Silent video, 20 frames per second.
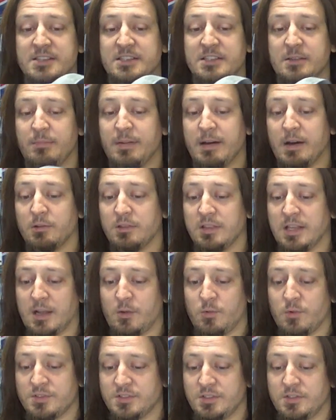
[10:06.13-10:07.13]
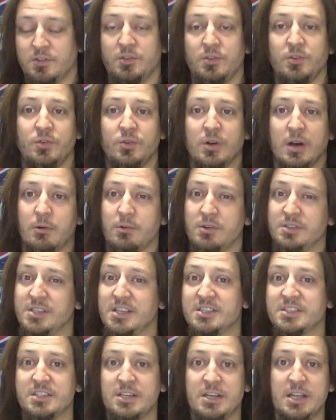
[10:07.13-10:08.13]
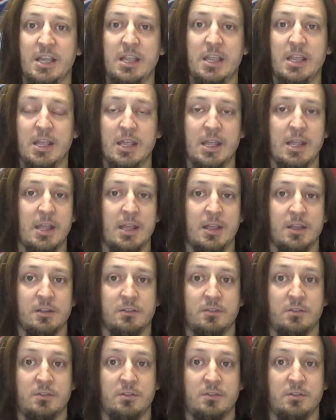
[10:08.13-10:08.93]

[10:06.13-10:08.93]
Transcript: messing about, like, was it 2 hours yesterday,